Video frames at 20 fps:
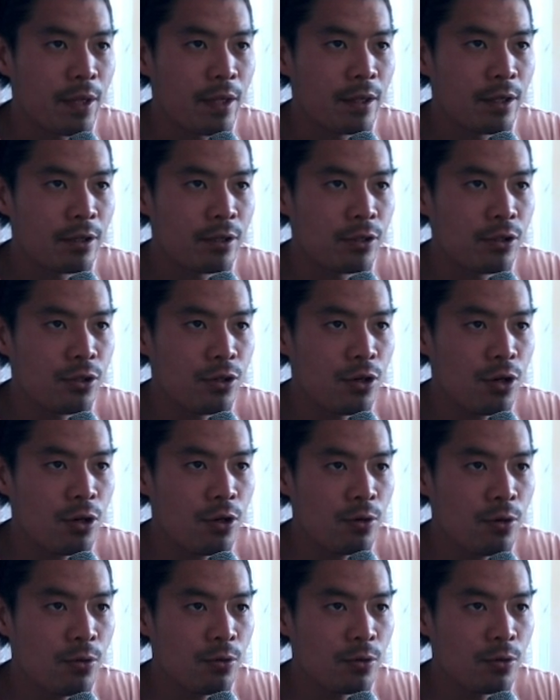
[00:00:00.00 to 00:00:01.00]
There's
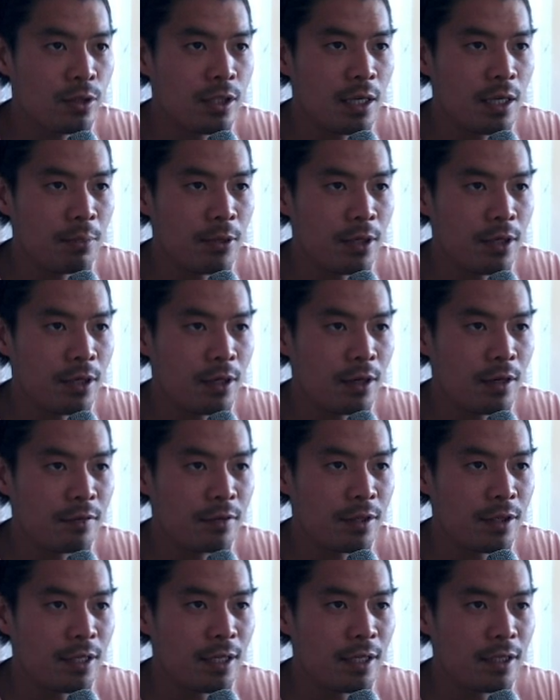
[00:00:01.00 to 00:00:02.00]
no dipping of
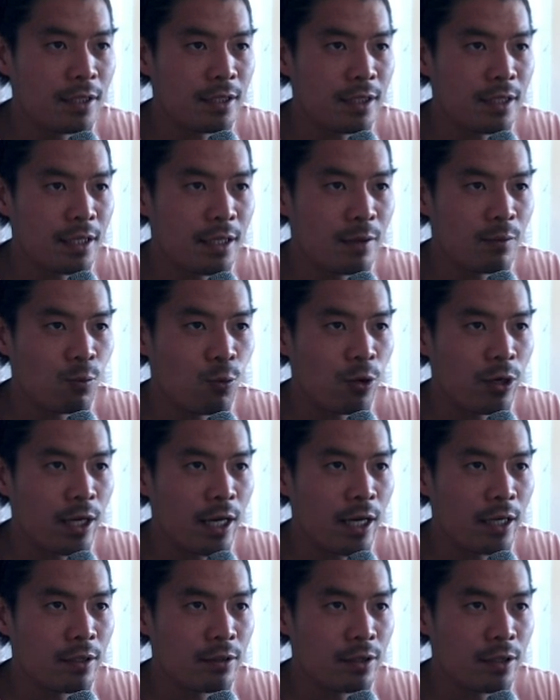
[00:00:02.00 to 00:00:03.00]
the disc in one
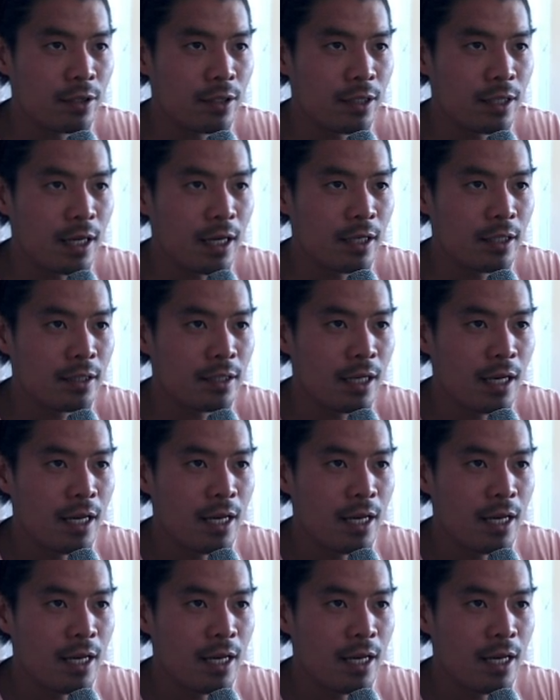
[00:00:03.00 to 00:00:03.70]
angle to the next,